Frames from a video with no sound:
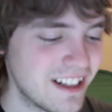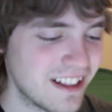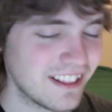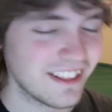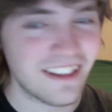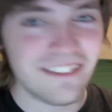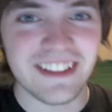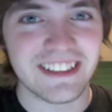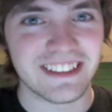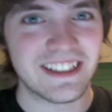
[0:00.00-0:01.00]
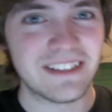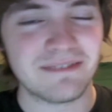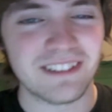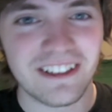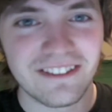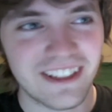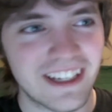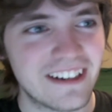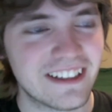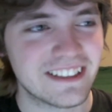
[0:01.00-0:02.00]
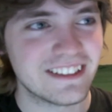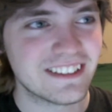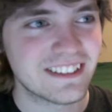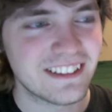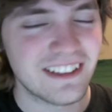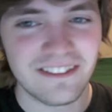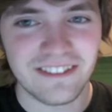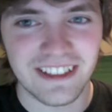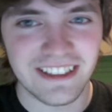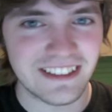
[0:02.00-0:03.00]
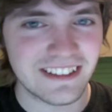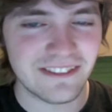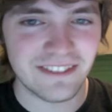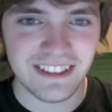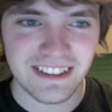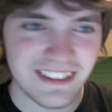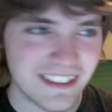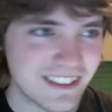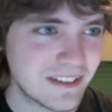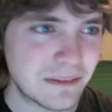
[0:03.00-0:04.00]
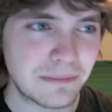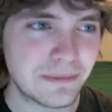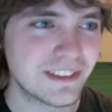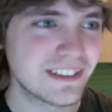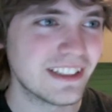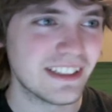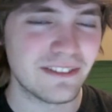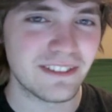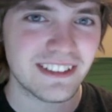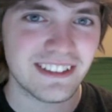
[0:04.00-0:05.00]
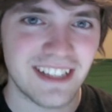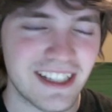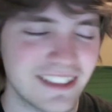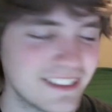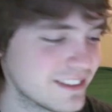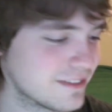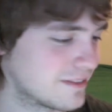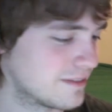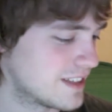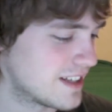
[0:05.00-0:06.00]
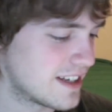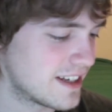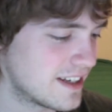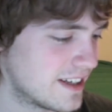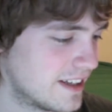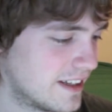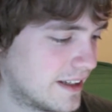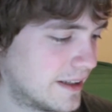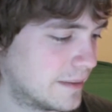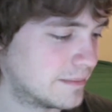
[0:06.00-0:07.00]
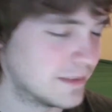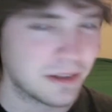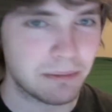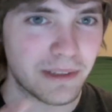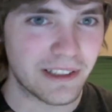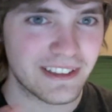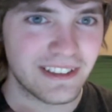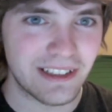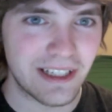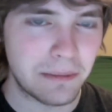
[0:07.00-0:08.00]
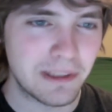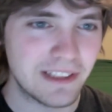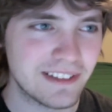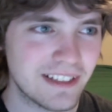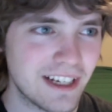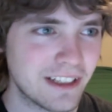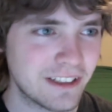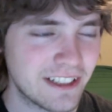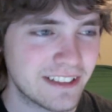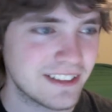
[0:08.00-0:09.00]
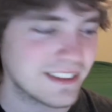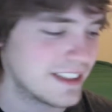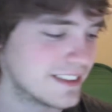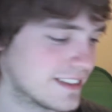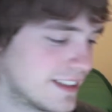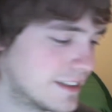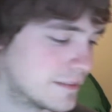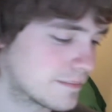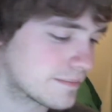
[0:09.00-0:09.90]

Love this game. Love the characters. Love the different systems, the different styles of. You can pick CAP style or SNK style.